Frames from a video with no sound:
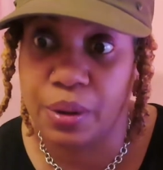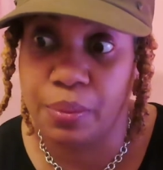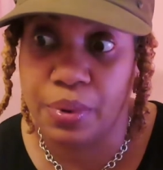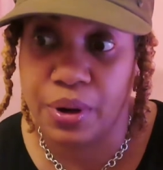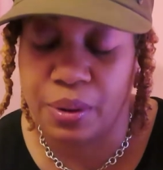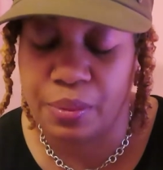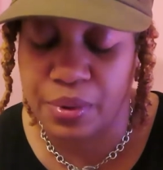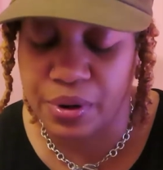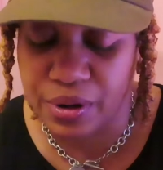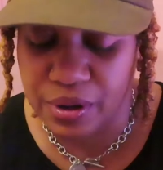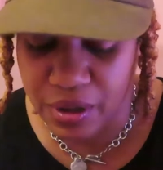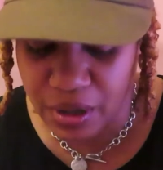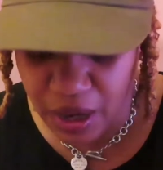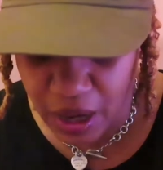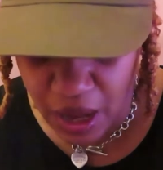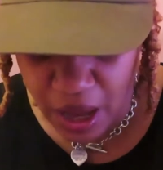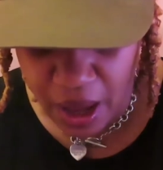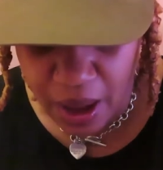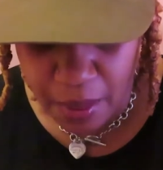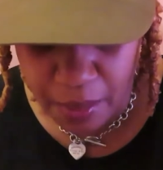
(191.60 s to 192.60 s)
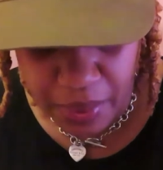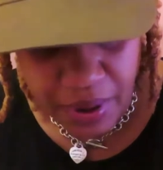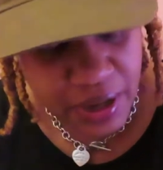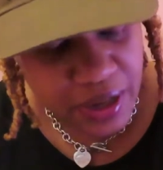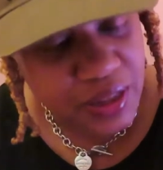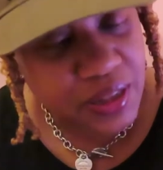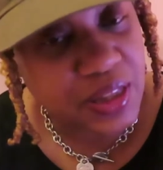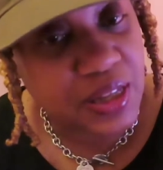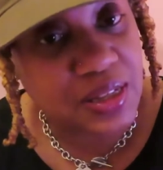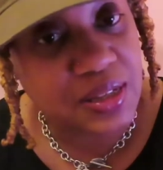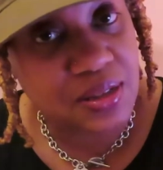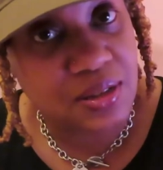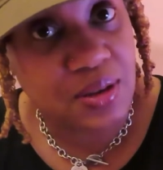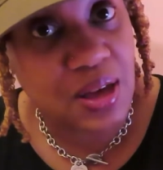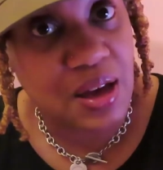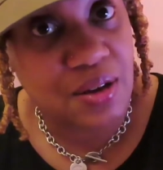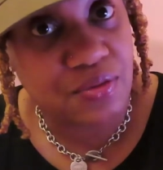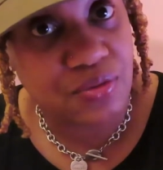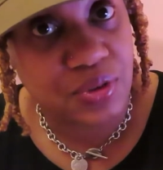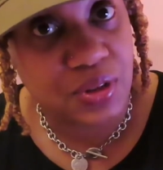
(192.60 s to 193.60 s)
a bummer. But they still
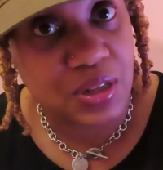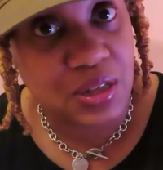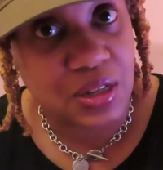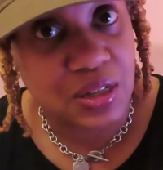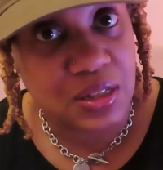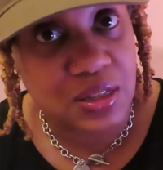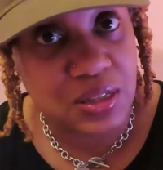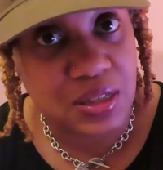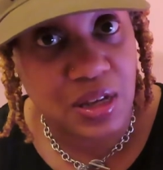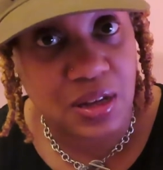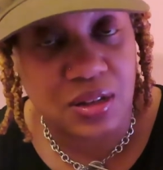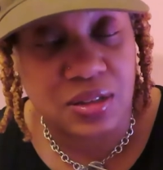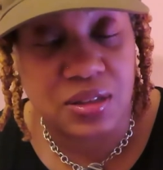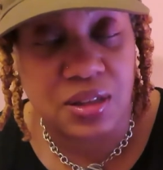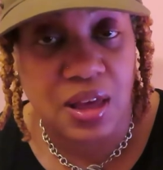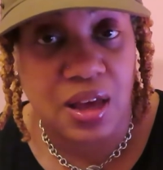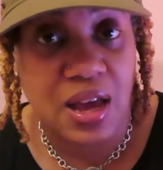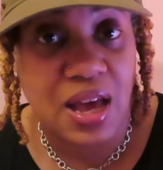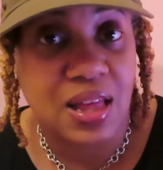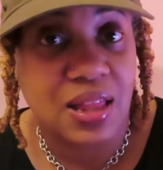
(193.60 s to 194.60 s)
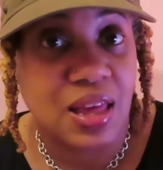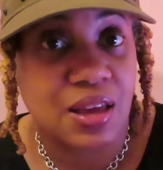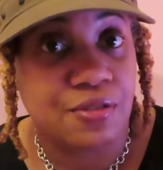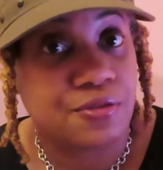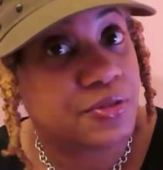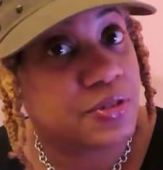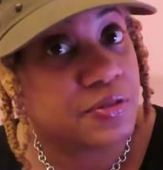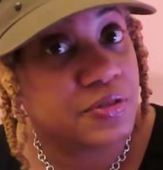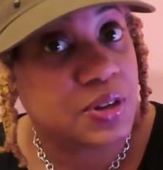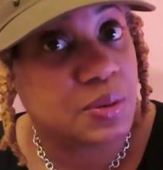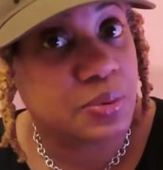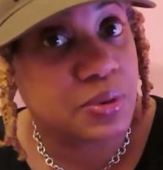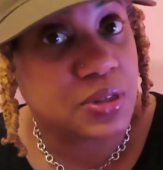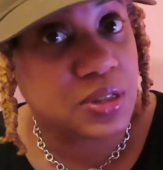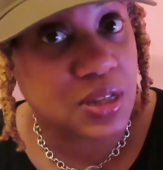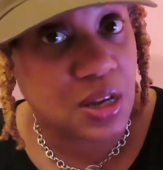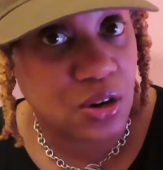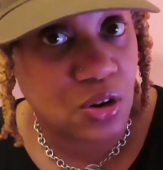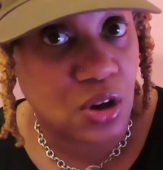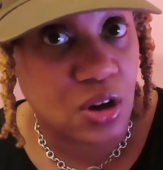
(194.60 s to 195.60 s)
have really good sales. So I got like
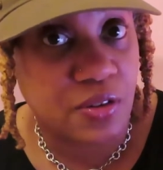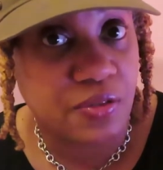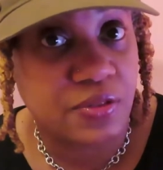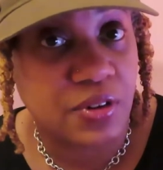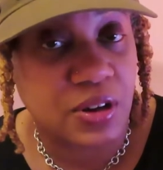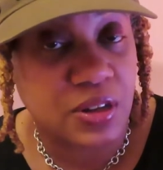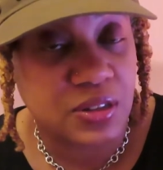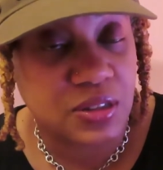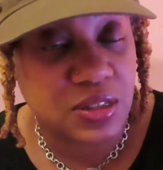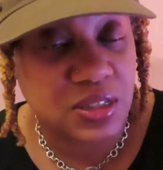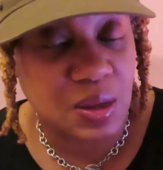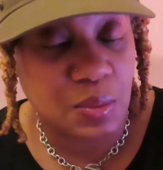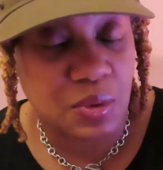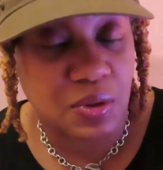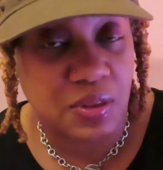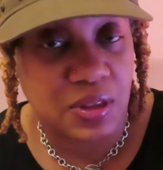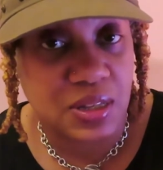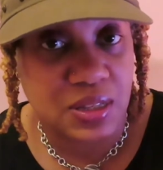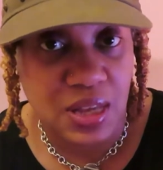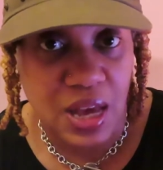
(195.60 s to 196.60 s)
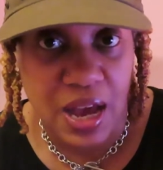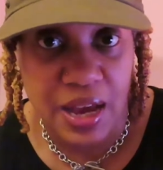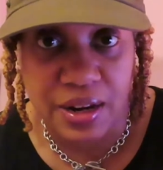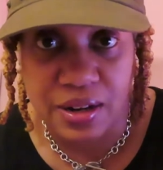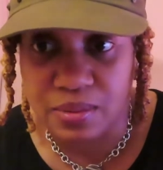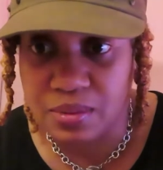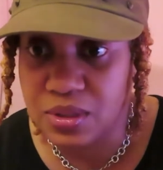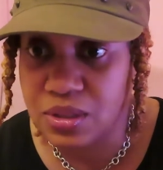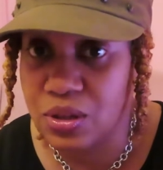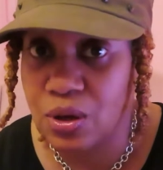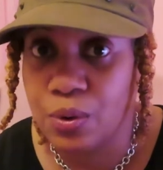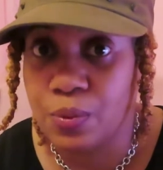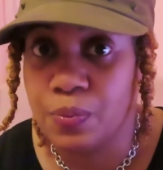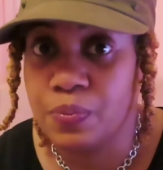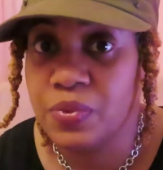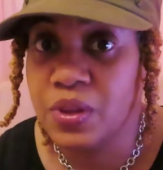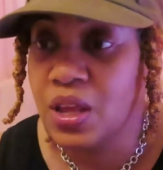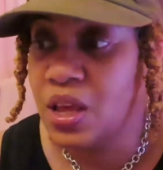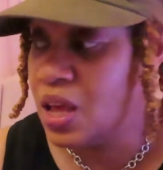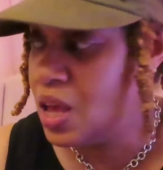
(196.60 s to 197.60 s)
50% off on some of these items. So
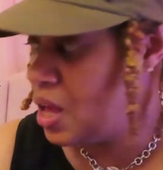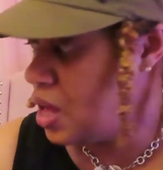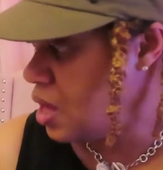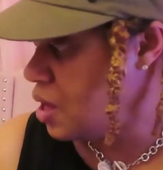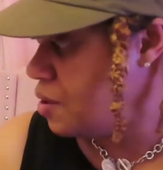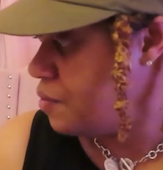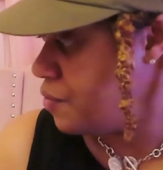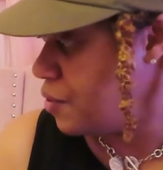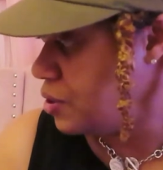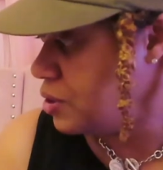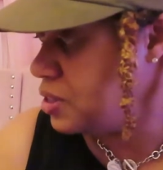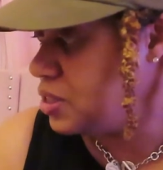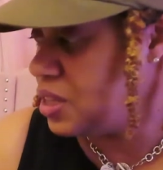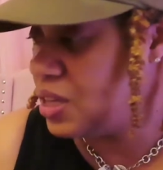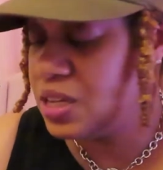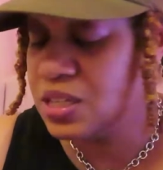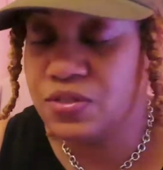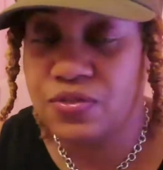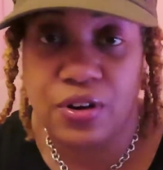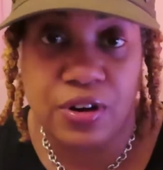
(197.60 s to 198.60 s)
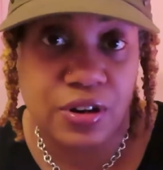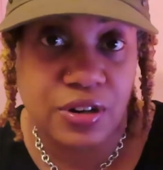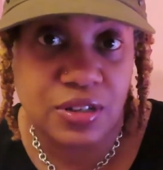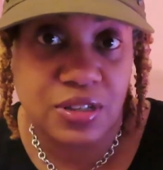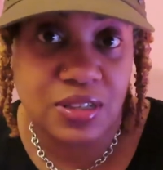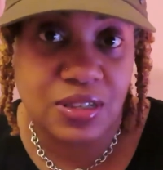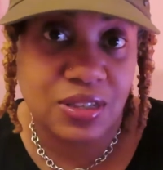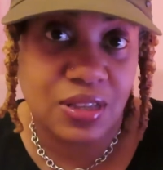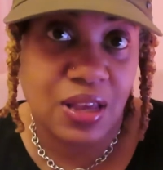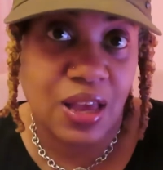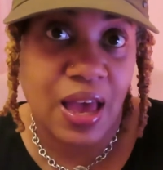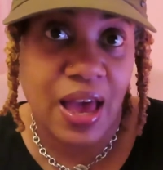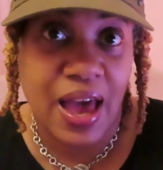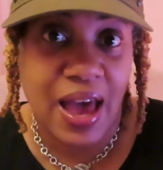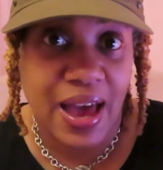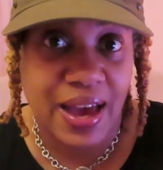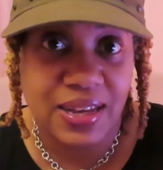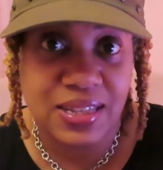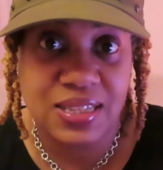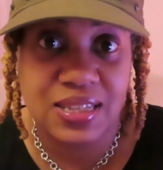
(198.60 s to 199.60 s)
first things first,
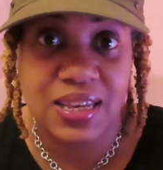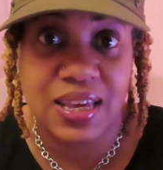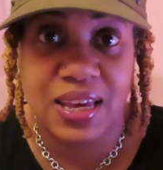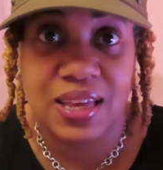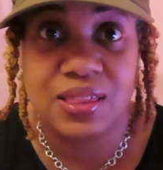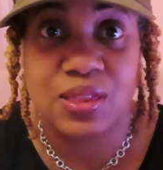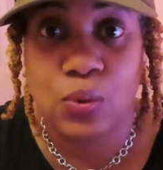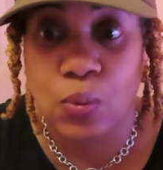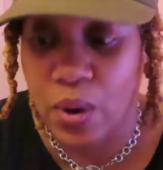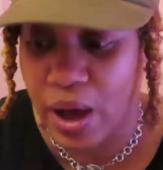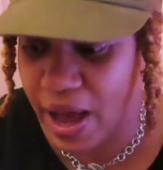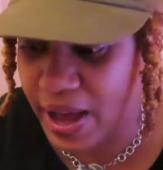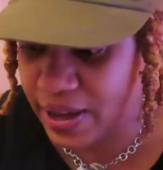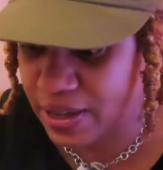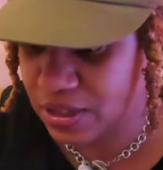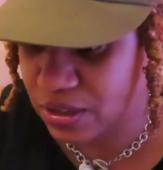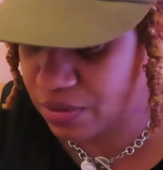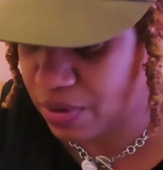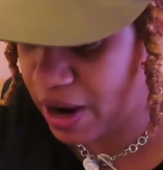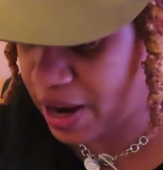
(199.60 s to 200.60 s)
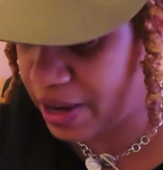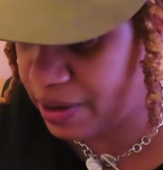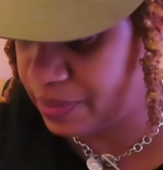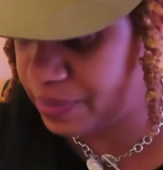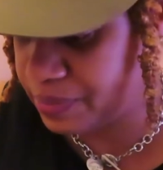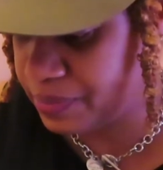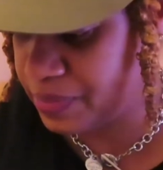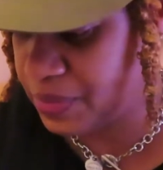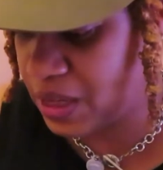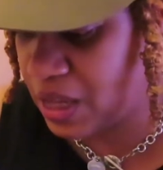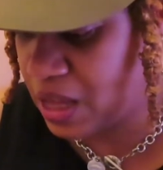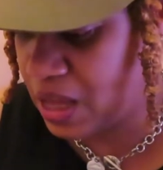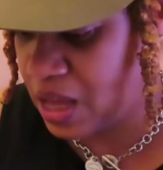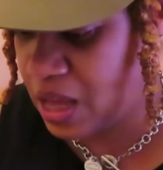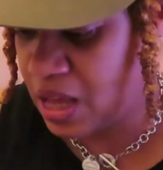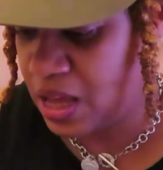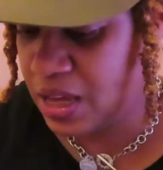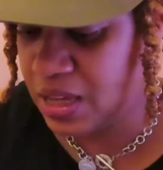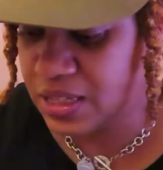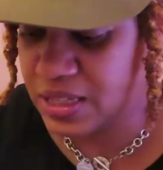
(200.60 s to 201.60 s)
had to get the wax, right?
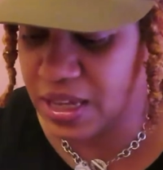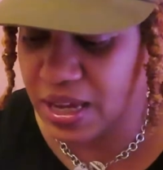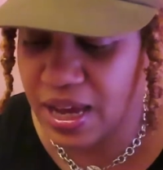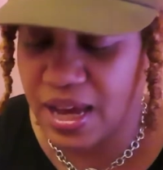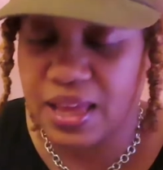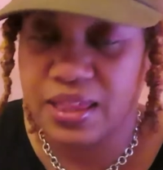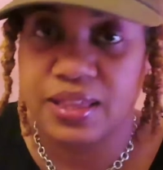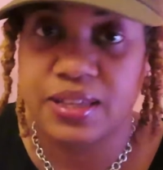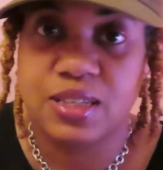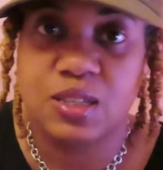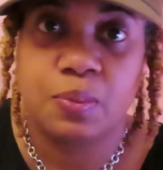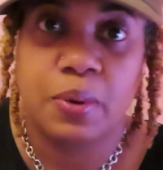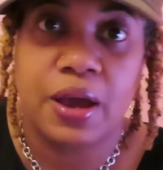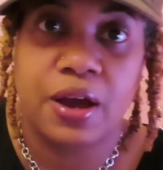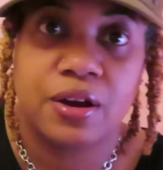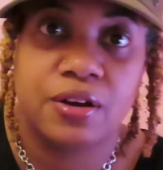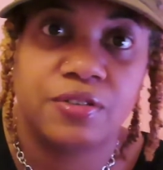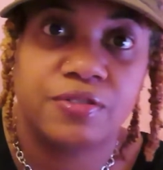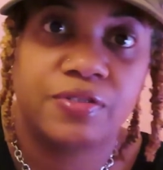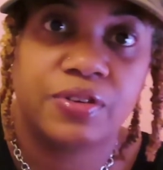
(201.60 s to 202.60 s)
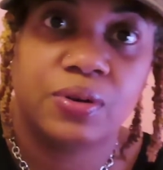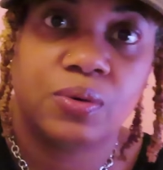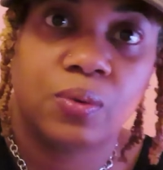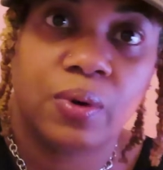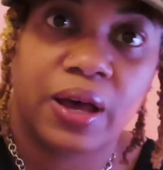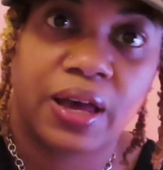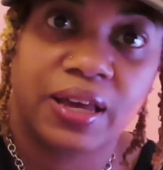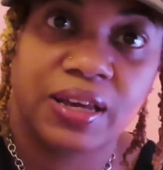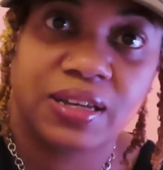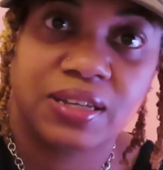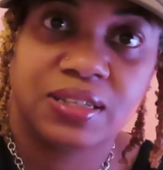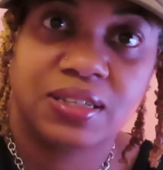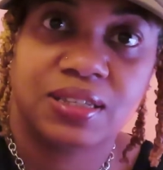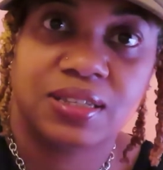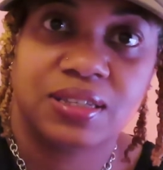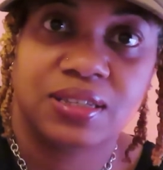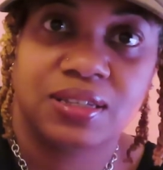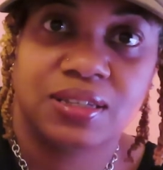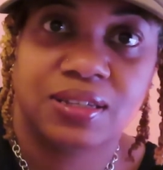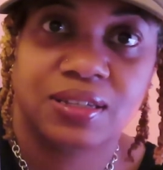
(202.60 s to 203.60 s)
So I got this paraffin wax.